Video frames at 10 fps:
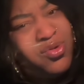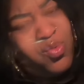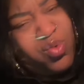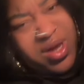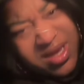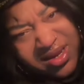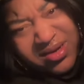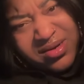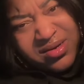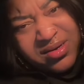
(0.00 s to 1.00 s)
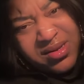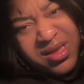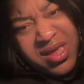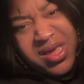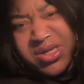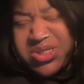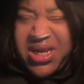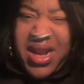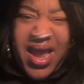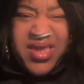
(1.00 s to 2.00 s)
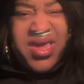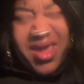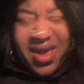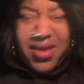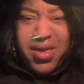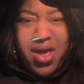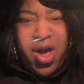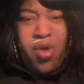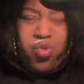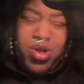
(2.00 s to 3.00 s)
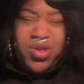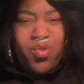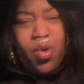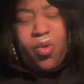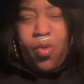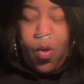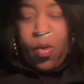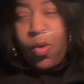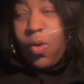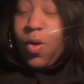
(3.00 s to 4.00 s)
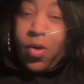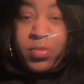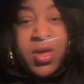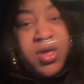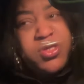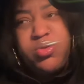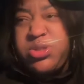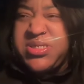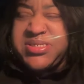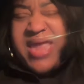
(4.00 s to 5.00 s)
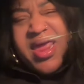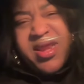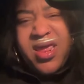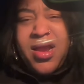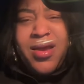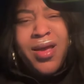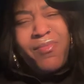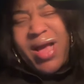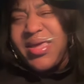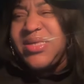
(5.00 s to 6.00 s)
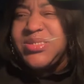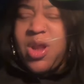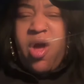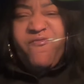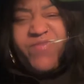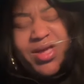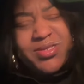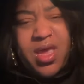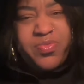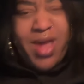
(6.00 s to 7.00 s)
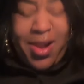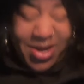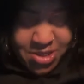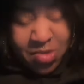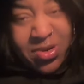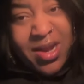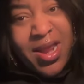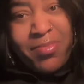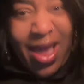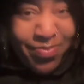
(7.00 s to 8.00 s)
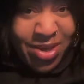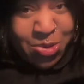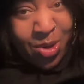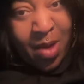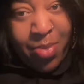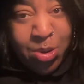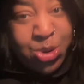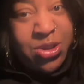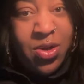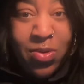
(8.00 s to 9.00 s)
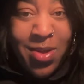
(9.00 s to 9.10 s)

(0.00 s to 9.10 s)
what? She like, yeah. Whoa. You just standing here. My cousin all fucked up. Y'all ain't do nothing. I'm like, bitch, what I'm supposed to do?